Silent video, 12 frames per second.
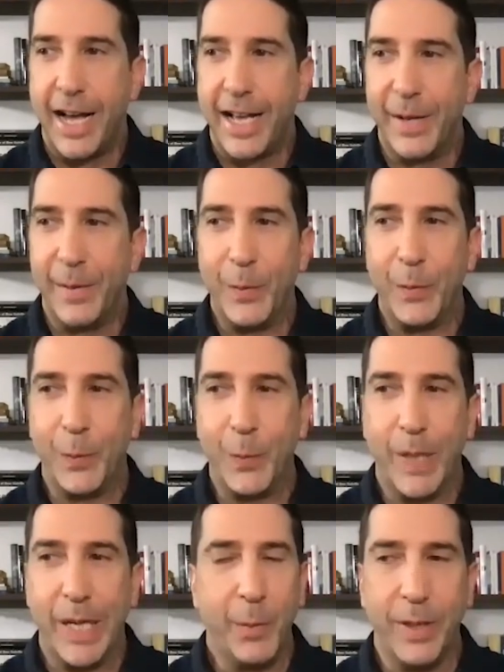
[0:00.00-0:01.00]
It was.
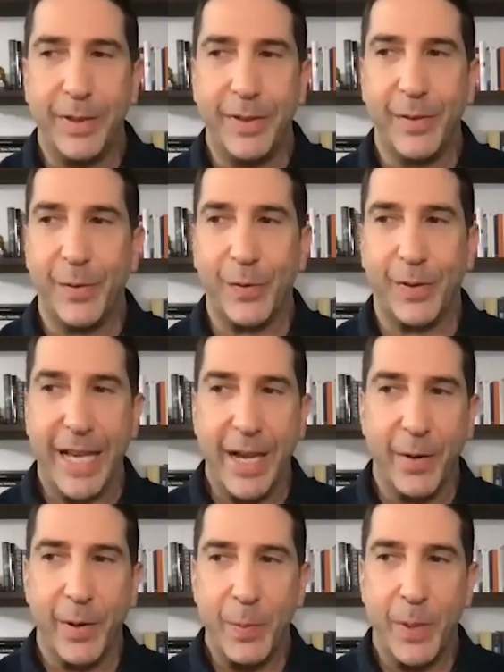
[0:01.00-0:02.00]
It wasn't
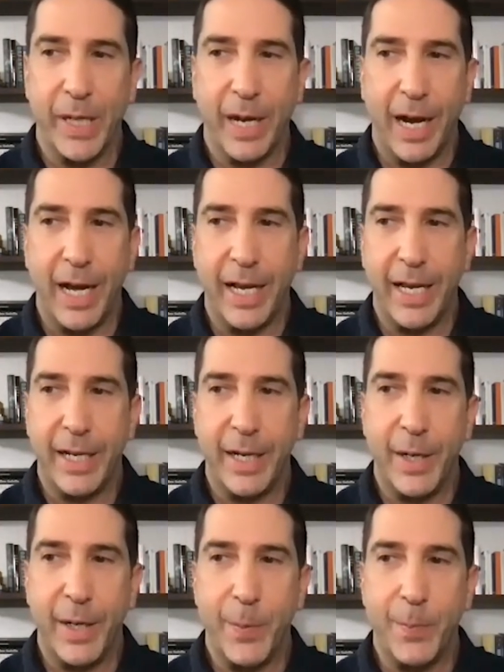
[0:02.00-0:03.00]
scary, but I.
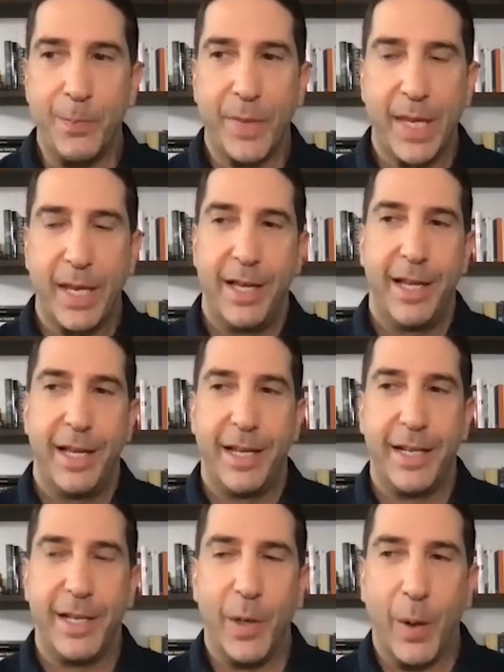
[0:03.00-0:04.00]
Um,
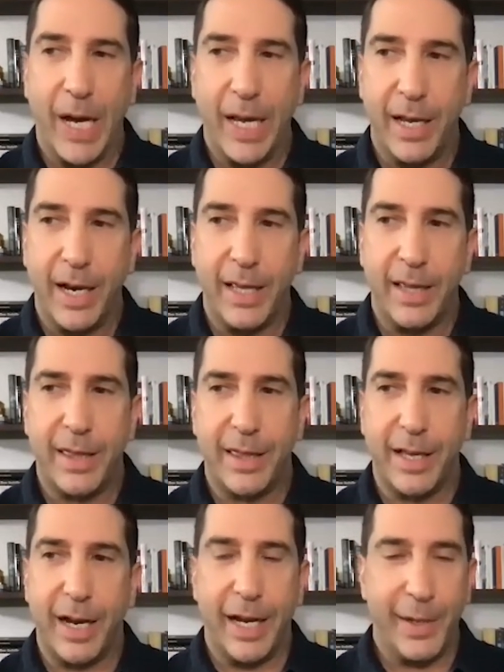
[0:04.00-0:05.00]
you know, I I,
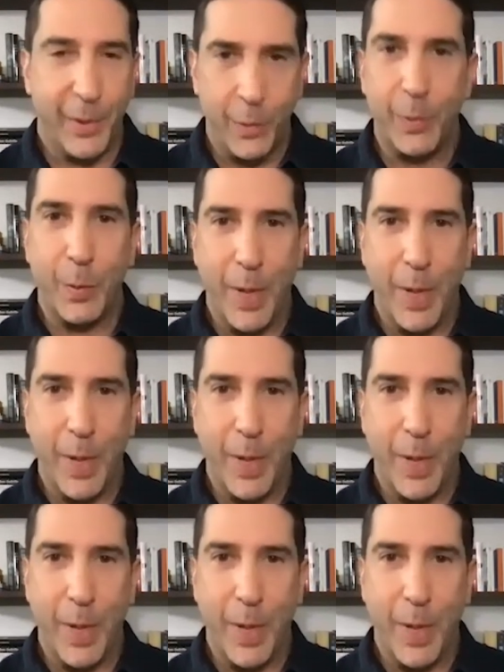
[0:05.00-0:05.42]
th- I know your